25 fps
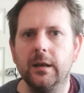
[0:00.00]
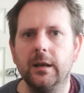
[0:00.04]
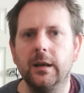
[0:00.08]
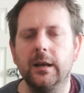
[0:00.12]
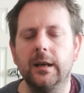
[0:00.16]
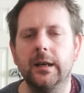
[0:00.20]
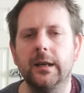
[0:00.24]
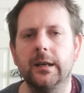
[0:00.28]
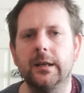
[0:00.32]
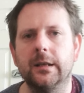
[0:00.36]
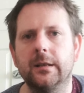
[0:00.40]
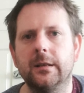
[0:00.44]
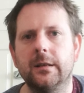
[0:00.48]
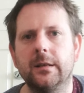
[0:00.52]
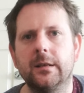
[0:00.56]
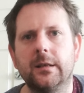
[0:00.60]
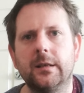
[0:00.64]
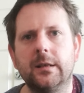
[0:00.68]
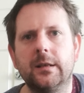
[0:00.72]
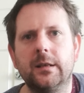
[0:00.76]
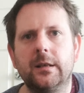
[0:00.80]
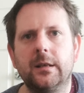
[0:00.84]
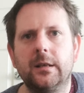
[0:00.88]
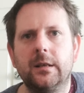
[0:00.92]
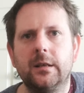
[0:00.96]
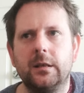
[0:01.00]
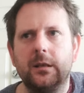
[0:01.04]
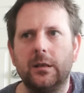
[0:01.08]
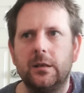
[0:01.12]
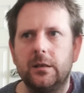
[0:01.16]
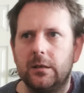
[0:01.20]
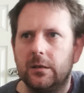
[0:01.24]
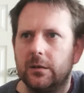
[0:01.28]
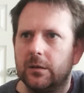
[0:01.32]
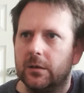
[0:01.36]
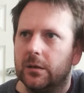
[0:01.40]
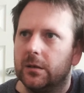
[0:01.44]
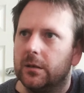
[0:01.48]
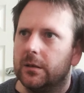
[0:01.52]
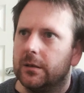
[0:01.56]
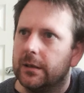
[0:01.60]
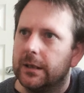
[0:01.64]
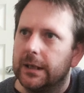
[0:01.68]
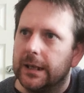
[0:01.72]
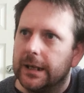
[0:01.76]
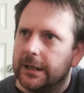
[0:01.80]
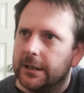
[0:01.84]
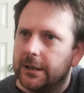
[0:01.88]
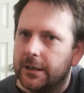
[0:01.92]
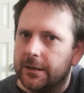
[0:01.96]
And
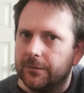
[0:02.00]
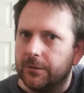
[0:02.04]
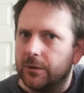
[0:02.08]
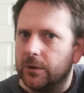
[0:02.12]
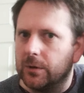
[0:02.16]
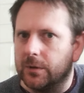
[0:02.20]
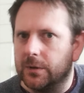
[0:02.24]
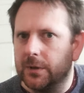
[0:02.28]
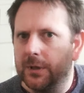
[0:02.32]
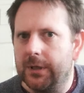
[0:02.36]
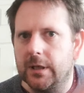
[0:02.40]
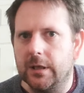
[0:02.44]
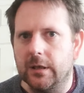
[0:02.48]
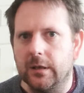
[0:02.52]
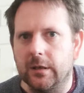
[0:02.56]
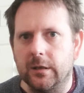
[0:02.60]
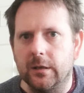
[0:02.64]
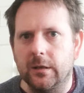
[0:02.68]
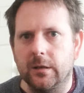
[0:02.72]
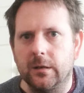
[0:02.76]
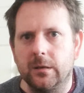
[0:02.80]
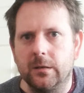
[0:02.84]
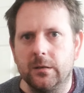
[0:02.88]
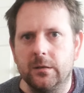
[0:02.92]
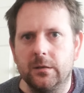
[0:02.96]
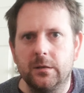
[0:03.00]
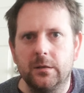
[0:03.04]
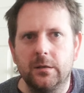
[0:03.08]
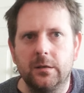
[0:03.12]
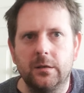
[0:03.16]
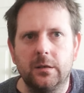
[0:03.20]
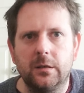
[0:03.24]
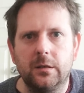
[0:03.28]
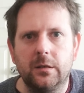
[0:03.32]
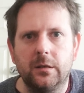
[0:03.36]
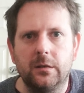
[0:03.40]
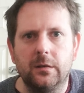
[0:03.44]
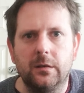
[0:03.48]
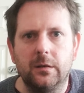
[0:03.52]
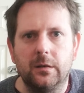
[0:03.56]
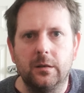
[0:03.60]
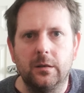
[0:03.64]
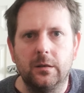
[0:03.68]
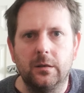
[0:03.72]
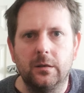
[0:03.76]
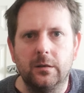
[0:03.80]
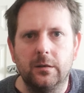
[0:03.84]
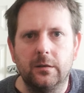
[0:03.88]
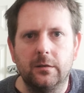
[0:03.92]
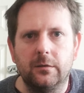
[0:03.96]
the intervals are
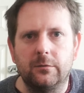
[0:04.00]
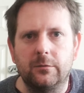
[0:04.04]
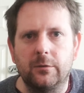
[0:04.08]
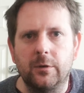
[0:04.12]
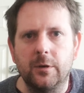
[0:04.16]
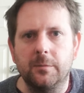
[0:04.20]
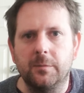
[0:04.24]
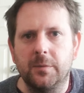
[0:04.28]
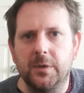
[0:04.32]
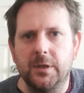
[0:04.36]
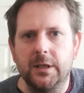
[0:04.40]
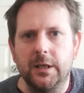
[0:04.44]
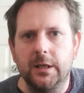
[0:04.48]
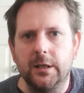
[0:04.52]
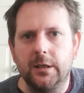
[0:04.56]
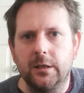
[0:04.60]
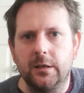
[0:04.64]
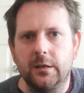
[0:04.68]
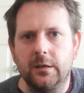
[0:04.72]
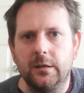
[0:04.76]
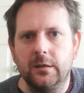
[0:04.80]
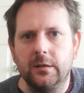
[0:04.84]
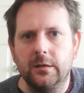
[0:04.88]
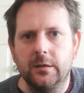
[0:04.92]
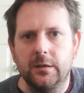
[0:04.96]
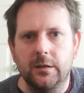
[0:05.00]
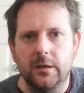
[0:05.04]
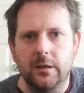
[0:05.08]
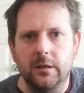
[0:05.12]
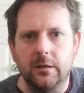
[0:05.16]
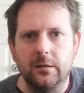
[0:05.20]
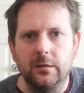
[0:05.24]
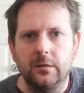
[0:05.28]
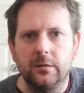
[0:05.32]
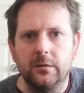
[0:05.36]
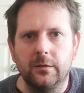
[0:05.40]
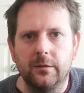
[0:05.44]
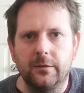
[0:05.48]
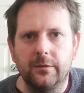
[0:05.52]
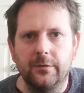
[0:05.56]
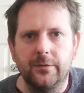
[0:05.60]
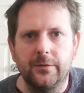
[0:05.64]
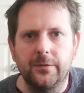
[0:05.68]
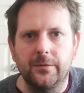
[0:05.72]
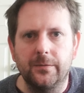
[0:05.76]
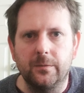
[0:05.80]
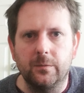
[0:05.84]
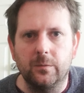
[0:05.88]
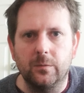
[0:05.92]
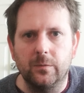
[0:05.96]
root position, so
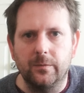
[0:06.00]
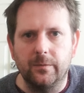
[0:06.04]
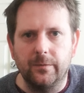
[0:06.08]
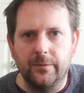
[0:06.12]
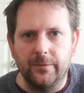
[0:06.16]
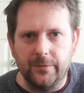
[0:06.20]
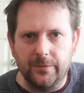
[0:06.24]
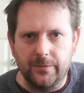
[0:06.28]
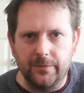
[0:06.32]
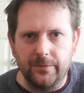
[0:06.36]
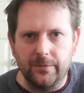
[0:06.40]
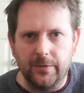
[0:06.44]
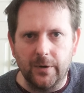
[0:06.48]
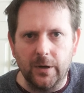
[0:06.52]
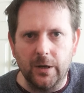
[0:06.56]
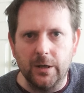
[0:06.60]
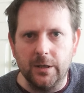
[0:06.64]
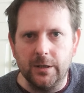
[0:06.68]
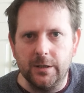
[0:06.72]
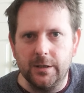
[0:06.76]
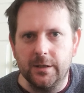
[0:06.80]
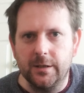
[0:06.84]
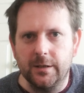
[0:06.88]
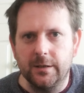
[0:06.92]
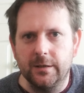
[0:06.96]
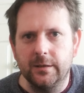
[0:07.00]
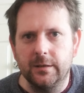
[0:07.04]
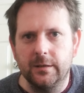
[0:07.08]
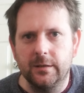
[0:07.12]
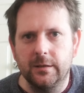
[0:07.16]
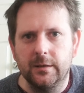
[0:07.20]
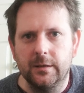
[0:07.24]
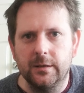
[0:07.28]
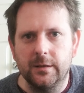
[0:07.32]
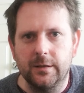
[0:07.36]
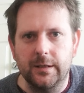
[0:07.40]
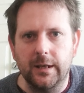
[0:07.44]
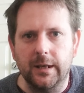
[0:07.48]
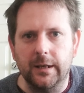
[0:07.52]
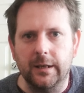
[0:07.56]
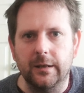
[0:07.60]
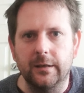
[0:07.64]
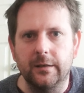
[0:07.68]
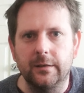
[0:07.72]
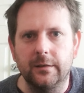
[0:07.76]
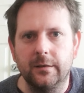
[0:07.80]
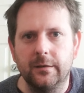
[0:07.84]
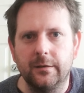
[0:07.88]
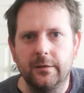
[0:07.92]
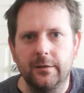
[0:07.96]
1st,
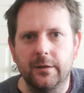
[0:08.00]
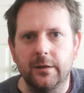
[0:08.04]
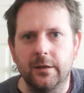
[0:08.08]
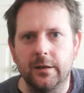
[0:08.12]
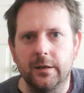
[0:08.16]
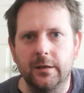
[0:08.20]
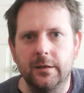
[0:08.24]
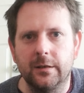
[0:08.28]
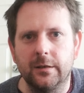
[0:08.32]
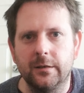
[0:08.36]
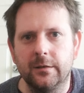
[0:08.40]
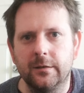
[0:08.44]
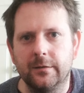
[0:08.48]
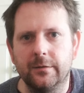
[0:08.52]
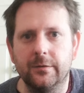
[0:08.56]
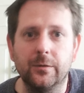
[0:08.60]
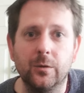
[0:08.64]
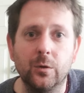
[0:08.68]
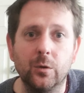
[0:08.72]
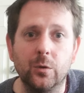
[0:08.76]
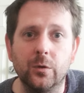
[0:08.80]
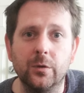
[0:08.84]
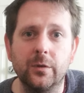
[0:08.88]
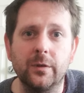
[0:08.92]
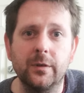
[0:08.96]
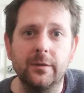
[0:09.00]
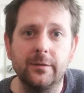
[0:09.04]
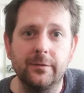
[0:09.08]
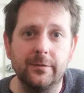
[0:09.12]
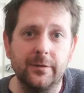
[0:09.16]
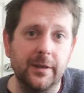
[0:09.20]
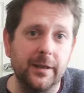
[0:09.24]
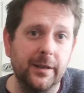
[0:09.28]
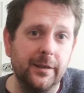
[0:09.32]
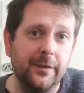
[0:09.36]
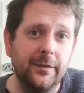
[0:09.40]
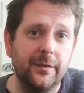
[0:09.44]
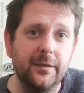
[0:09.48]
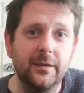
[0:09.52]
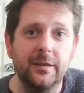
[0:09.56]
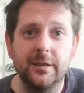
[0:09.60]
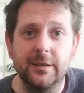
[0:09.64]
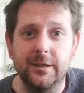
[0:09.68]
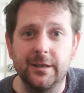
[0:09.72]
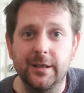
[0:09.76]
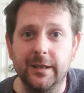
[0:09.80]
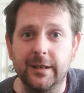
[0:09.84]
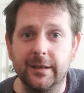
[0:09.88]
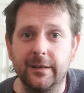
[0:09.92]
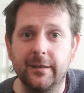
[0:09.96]
2nd, 3rd, 4th, 5th,
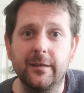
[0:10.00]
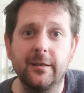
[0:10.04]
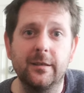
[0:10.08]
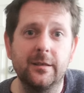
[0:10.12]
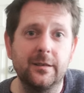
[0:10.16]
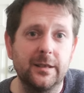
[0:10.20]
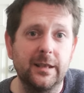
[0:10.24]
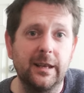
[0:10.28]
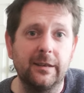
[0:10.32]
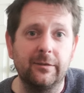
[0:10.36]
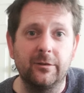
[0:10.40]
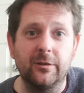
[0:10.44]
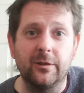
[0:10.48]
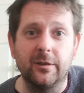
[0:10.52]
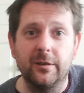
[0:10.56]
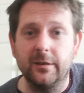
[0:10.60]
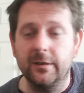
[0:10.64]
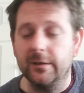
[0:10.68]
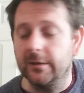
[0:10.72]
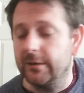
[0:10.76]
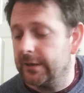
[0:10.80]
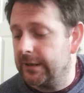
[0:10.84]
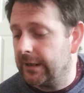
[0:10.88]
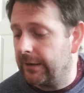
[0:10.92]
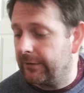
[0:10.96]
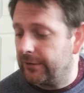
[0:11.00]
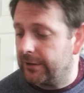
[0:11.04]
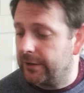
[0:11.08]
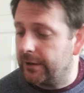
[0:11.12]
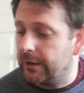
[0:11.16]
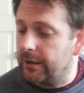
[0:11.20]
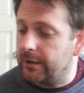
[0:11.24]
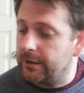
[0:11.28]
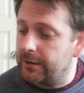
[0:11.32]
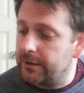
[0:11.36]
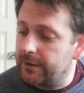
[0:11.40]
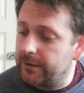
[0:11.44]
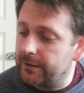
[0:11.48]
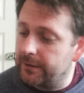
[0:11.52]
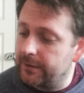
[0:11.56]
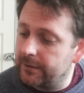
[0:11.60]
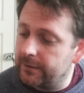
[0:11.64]
6th, 7th, your 7 notes.